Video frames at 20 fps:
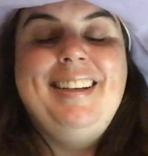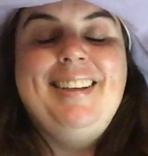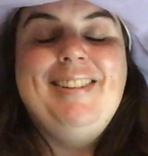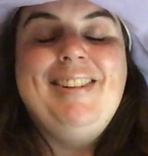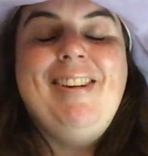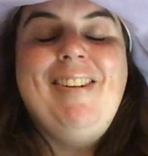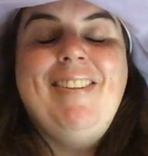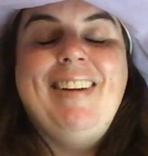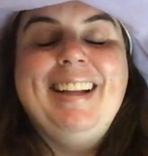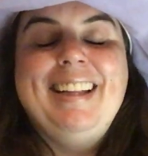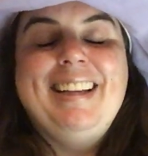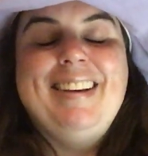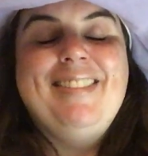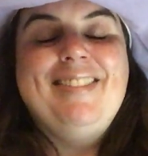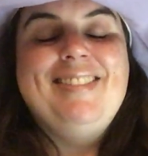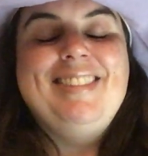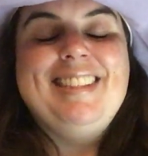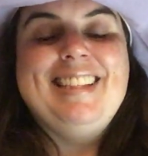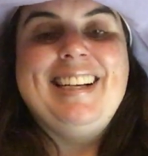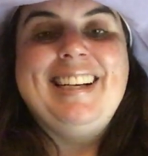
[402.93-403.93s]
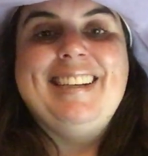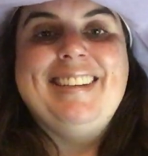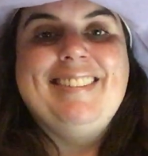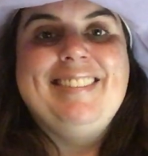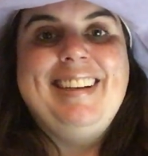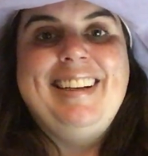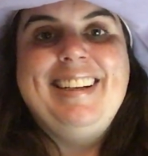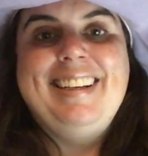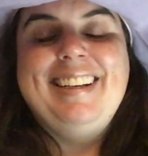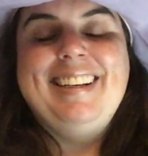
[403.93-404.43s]
You know I love
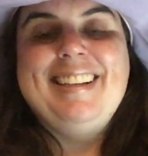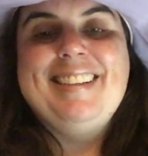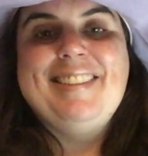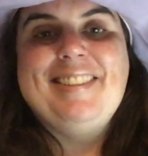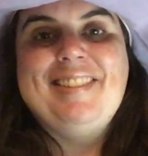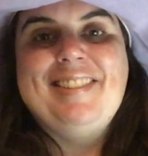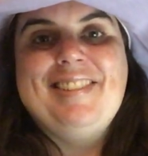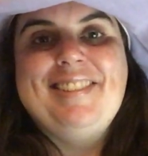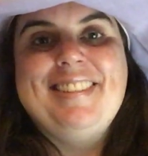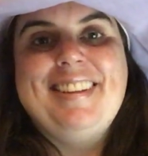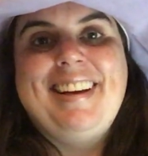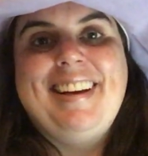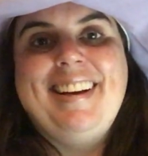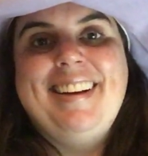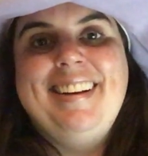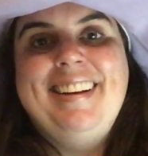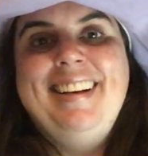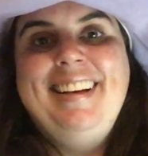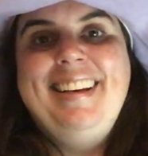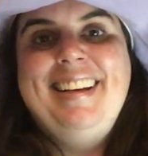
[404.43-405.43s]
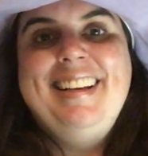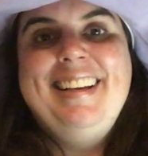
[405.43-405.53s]
decorating, I told you that.